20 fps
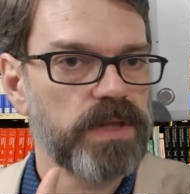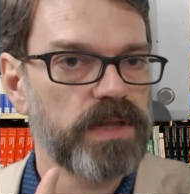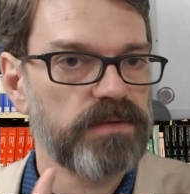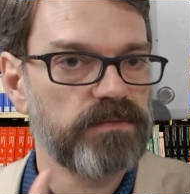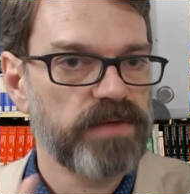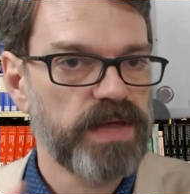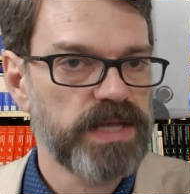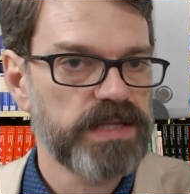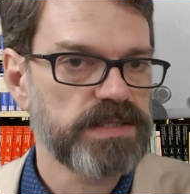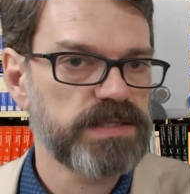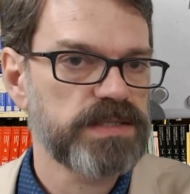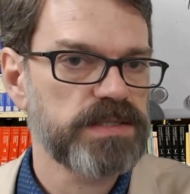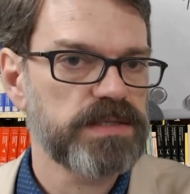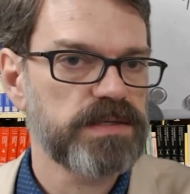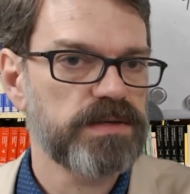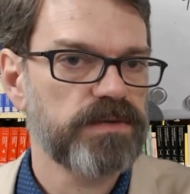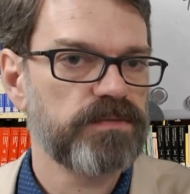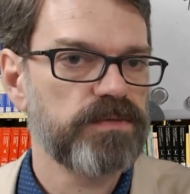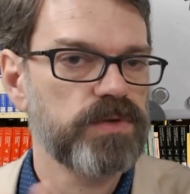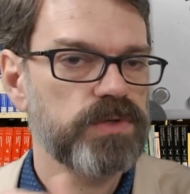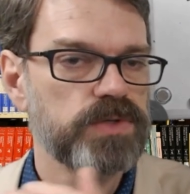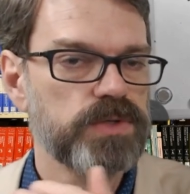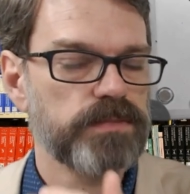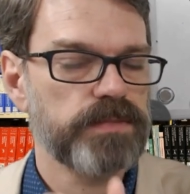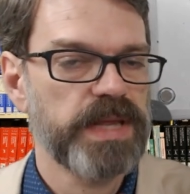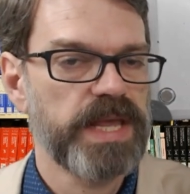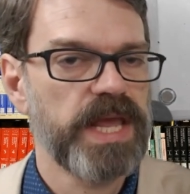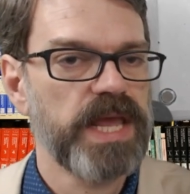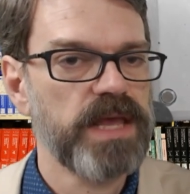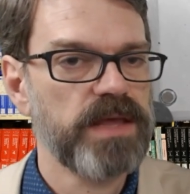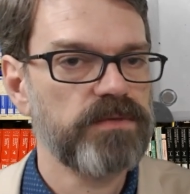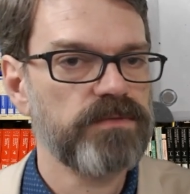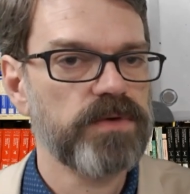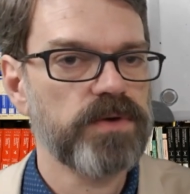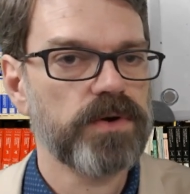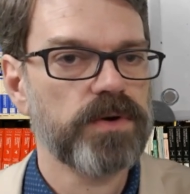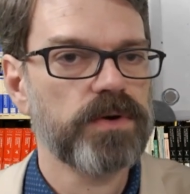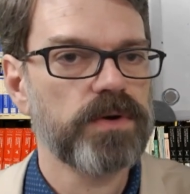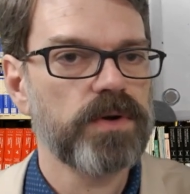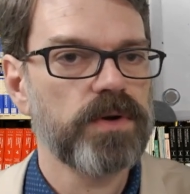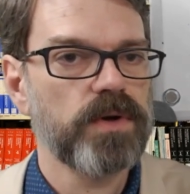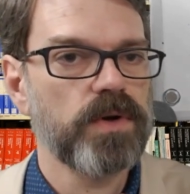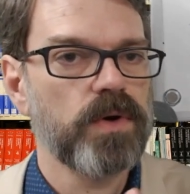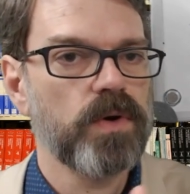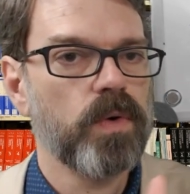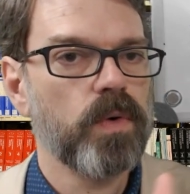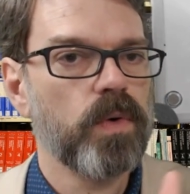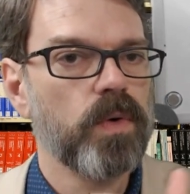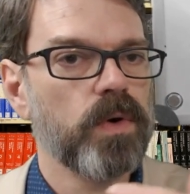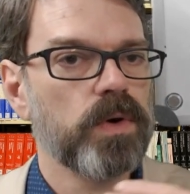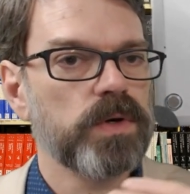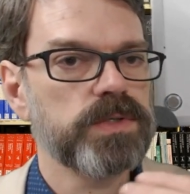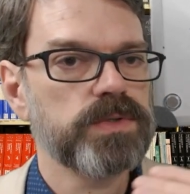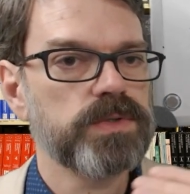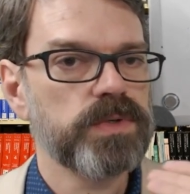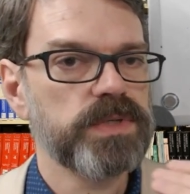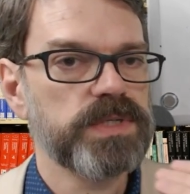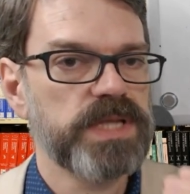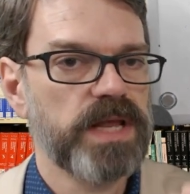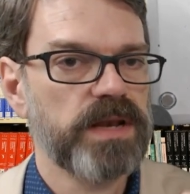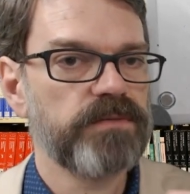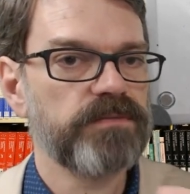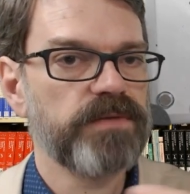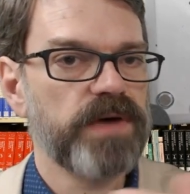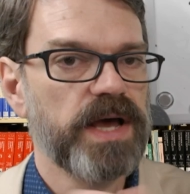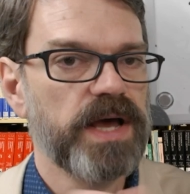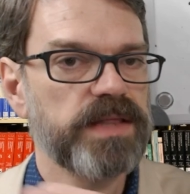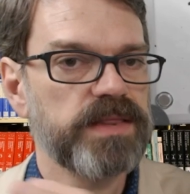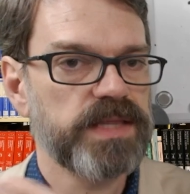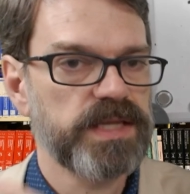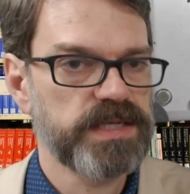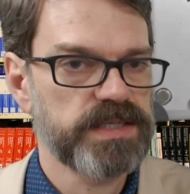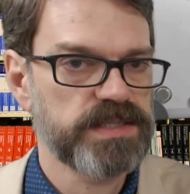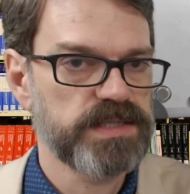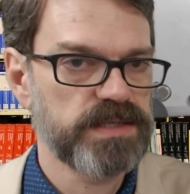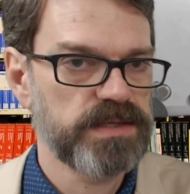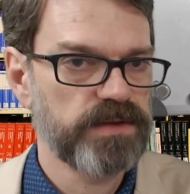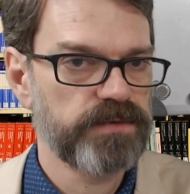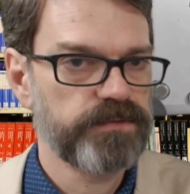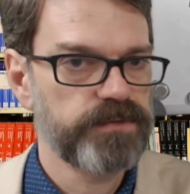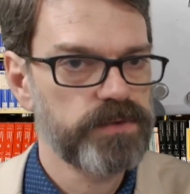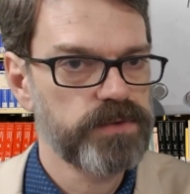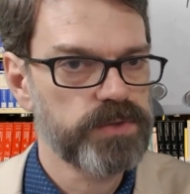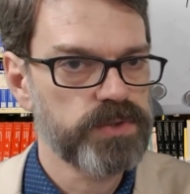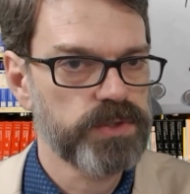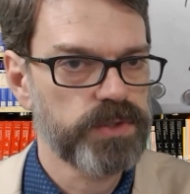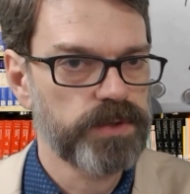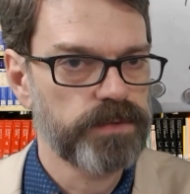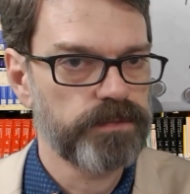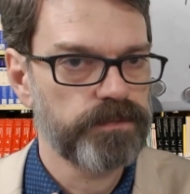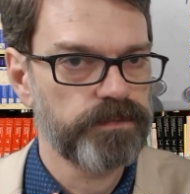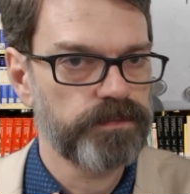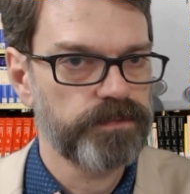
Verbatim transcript: events, future behavior, or to identify things in the future.